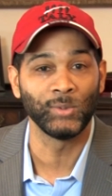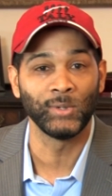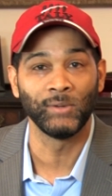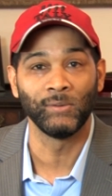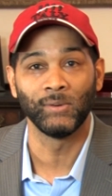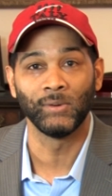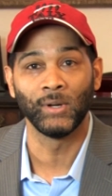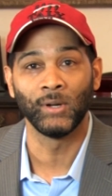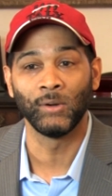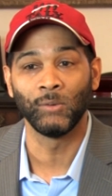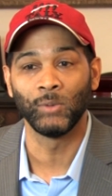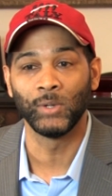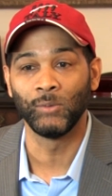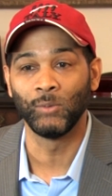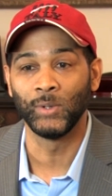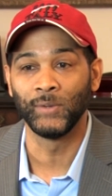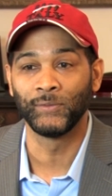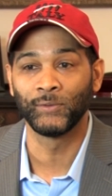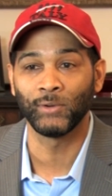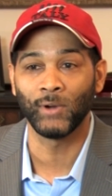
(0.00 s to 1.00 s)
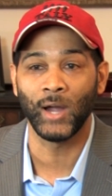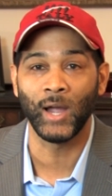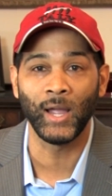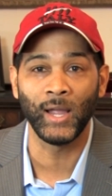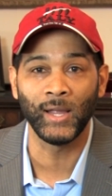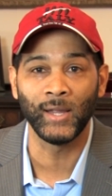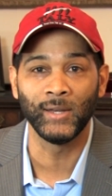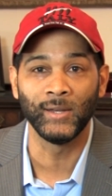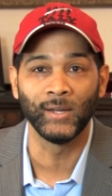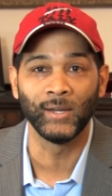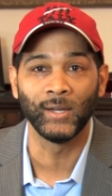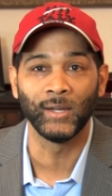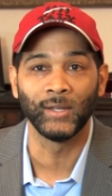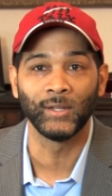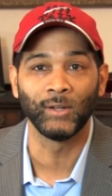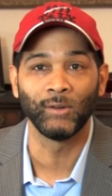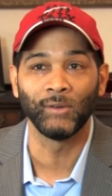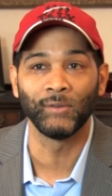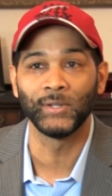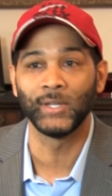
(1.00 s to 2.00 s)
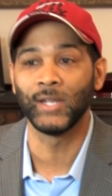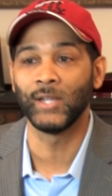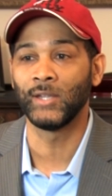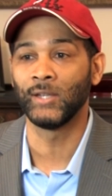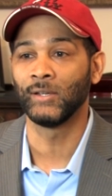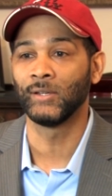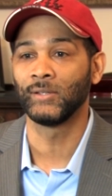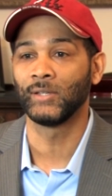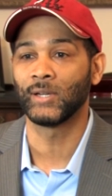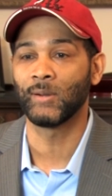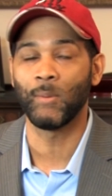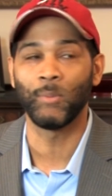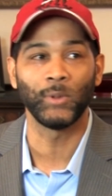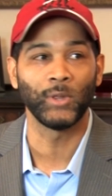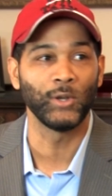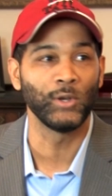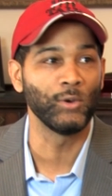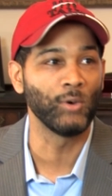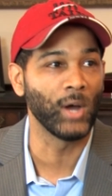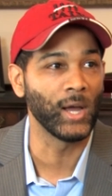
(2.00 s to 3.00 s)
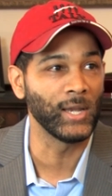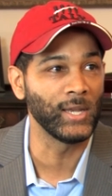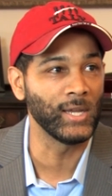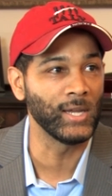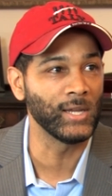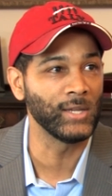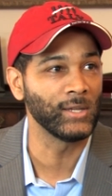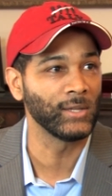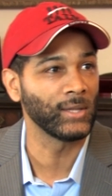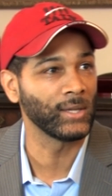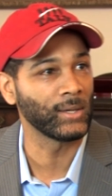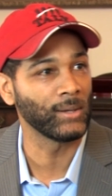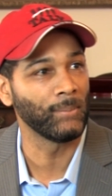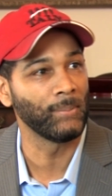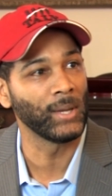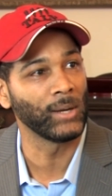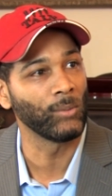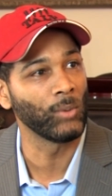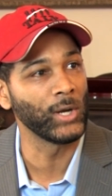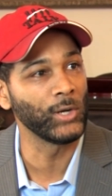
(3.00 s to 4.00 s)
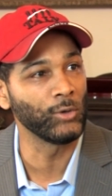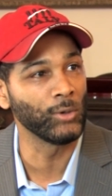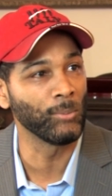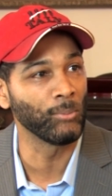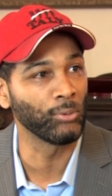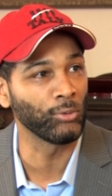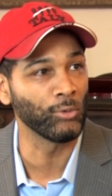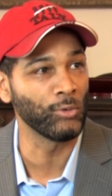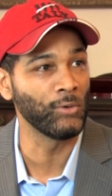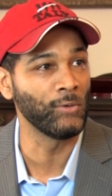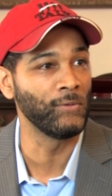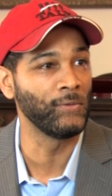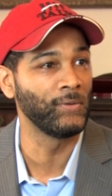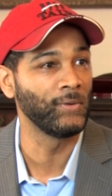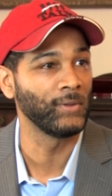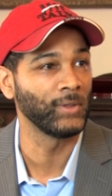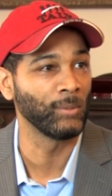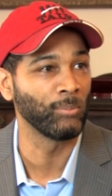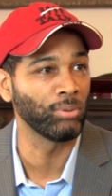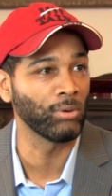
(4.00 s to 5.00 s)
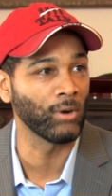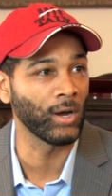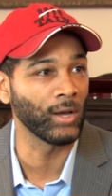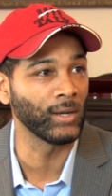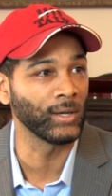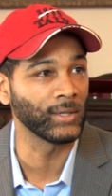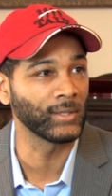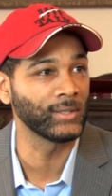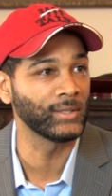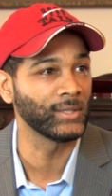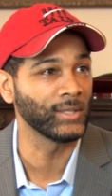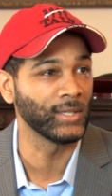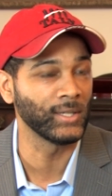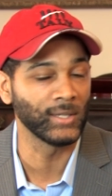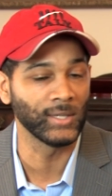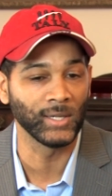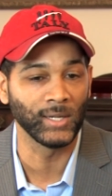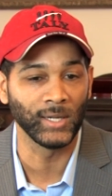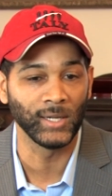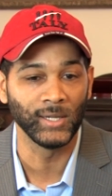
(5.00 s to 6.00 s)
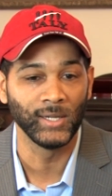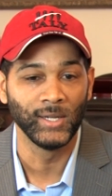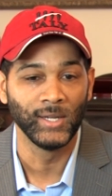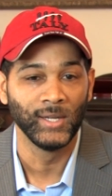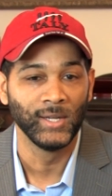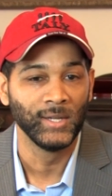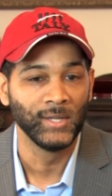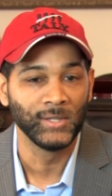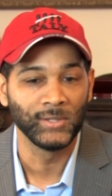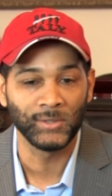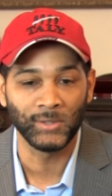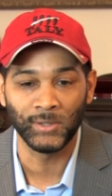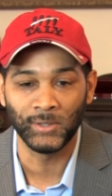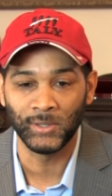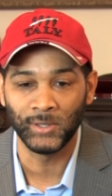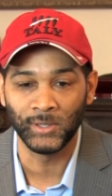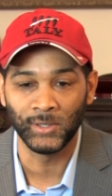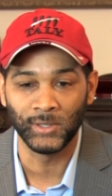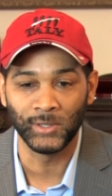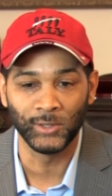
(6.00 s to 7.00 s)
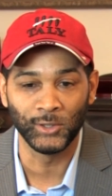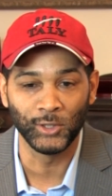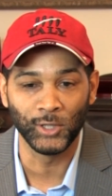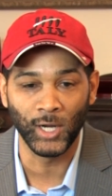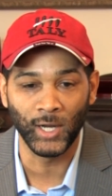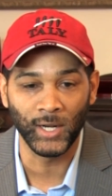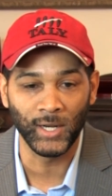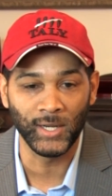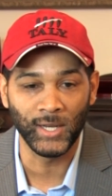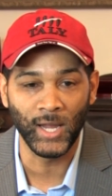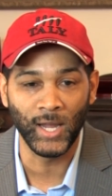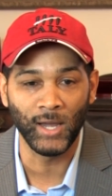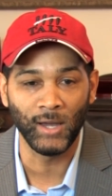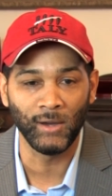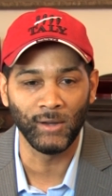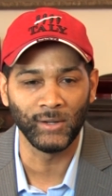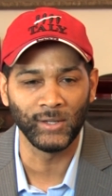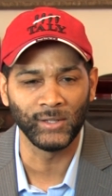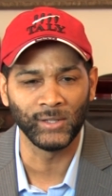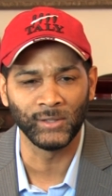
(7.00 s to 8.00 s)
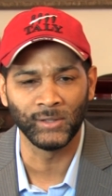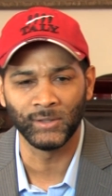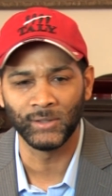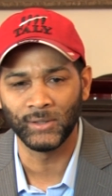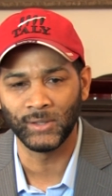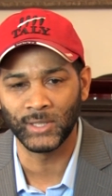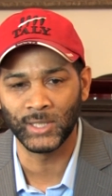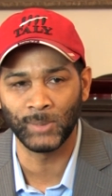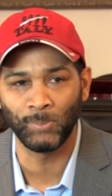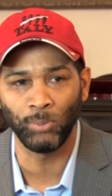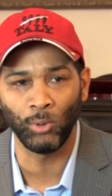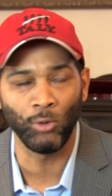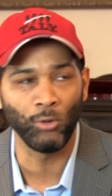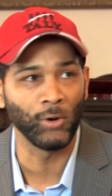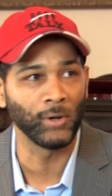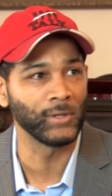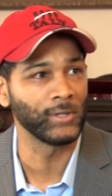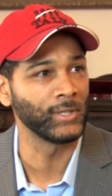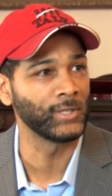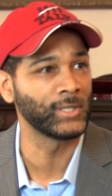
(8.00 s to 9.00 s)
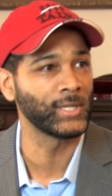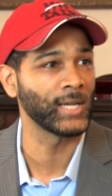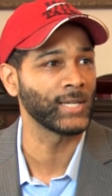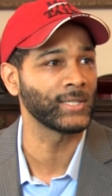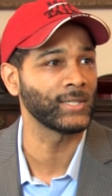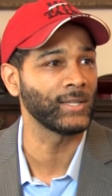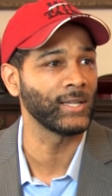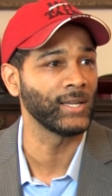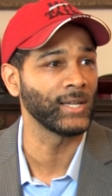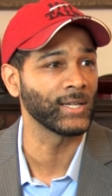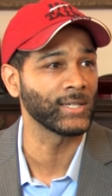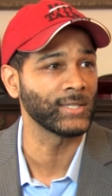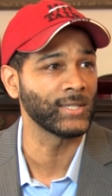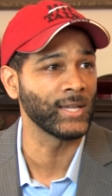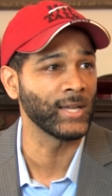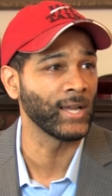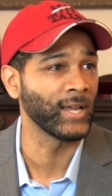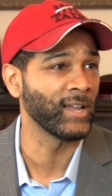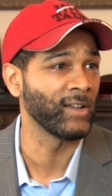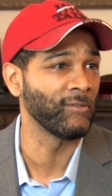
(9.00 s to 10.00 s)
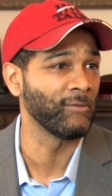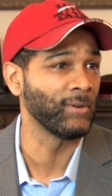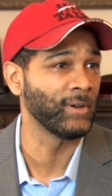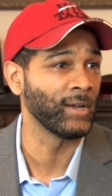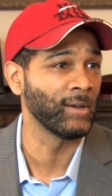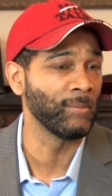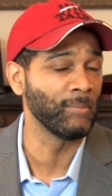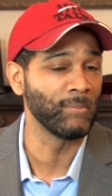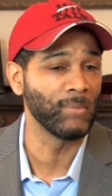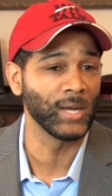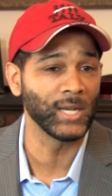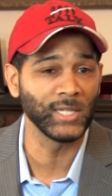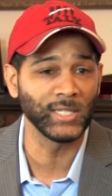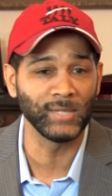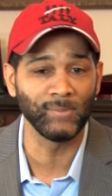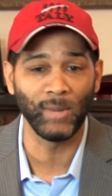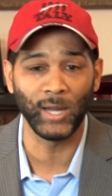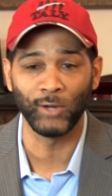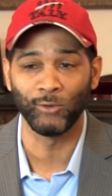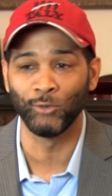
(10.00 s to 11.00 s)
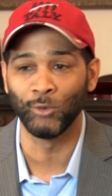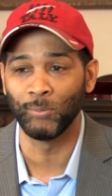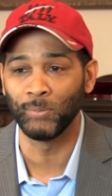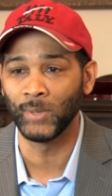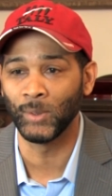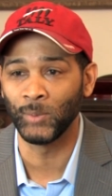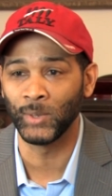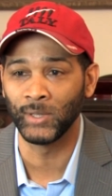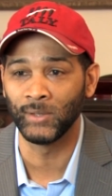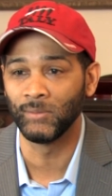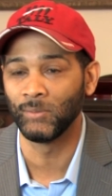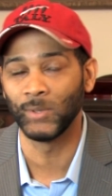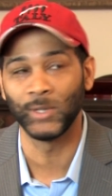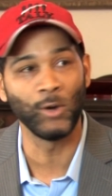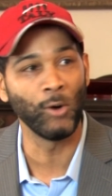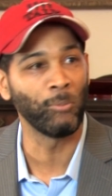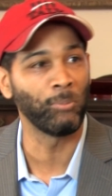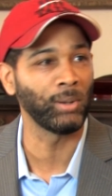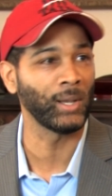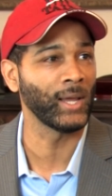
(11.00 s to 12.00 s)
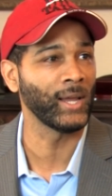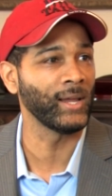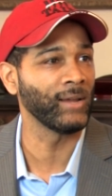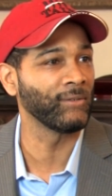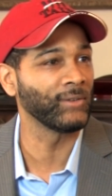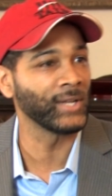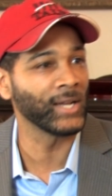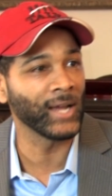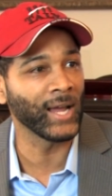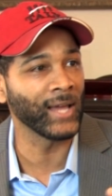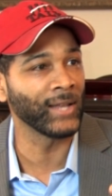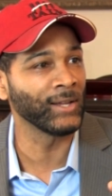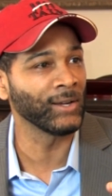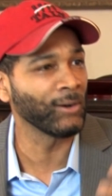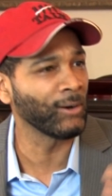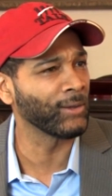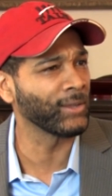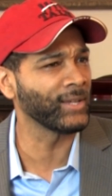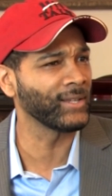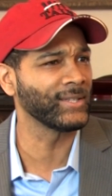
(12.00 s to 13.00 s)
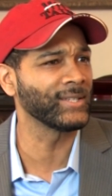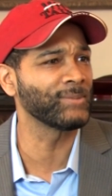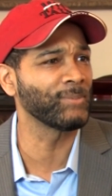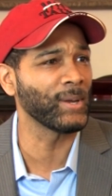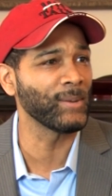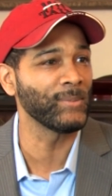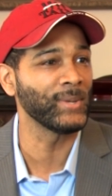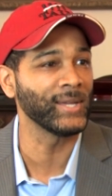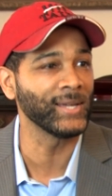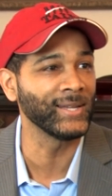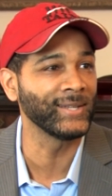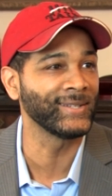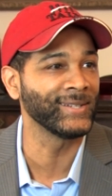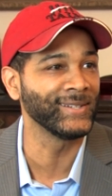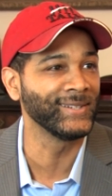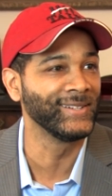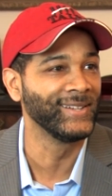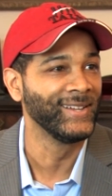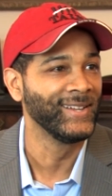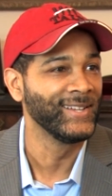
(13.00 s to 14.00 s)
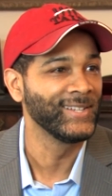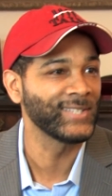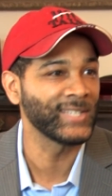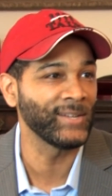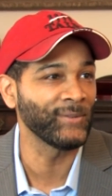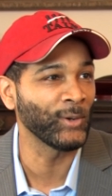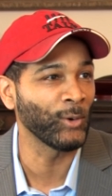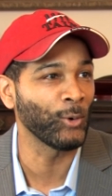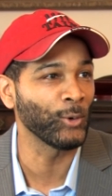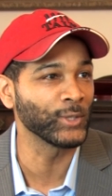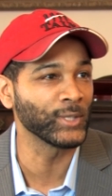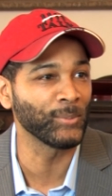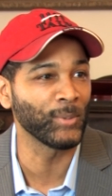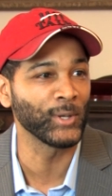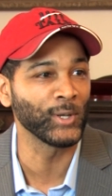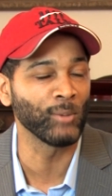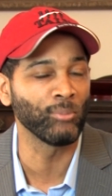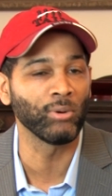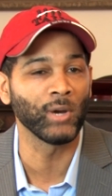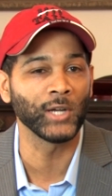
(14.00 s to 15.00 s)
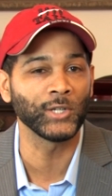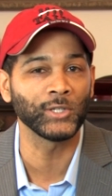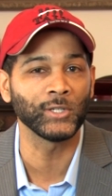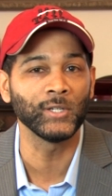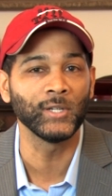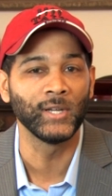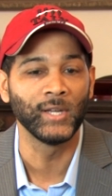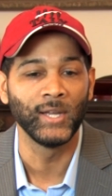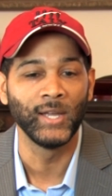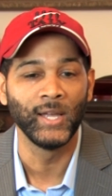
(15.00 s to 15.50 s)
we've, uh, we, have tried. Uh, you know, every day you, you, come up with a new idea and you think a better way to improve the product. And uh, so you, you, jot it down and you explore it, you test it the next day. I have uh, buddies in my group that we we go play every day. I had to, oh, I think this might be it, and mm -hmm. see if it holds up under pressure.